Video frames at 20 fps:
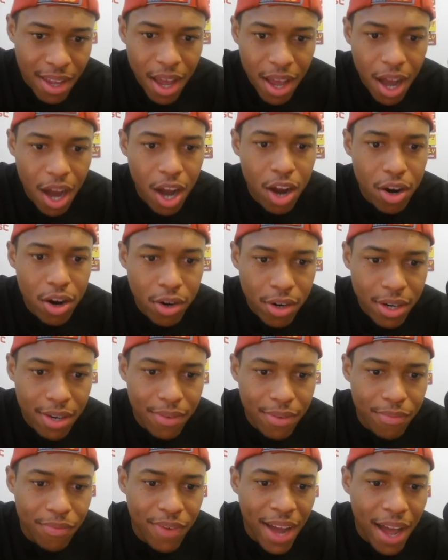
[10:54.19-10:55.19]

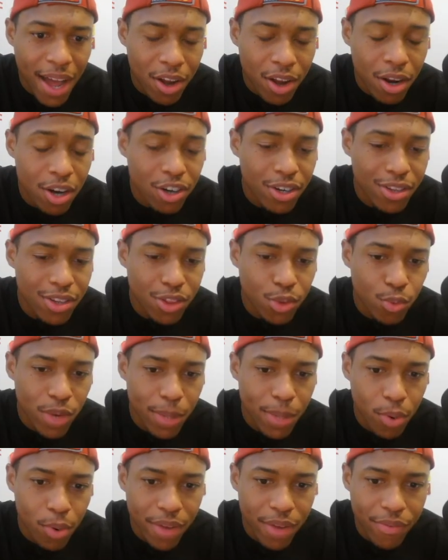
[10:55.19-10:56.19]

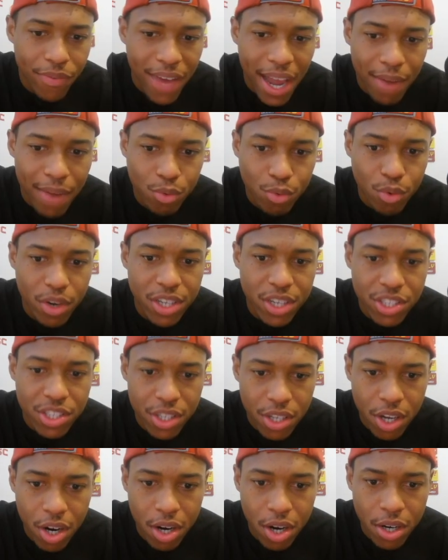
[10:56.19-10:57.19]
103.5 rushing
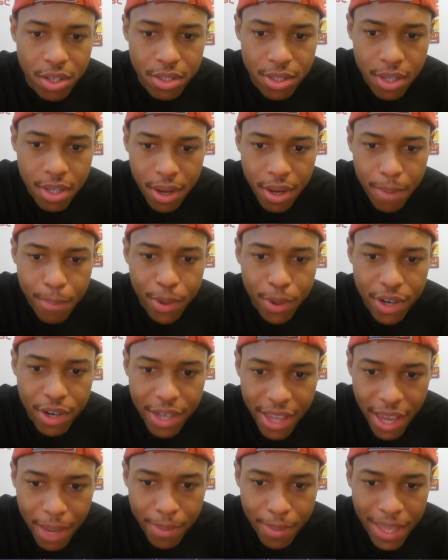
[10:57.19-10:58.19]
yards per
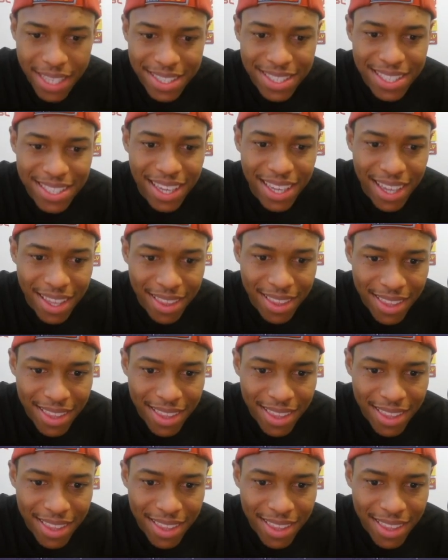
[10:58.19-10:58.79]
game, that's 10th,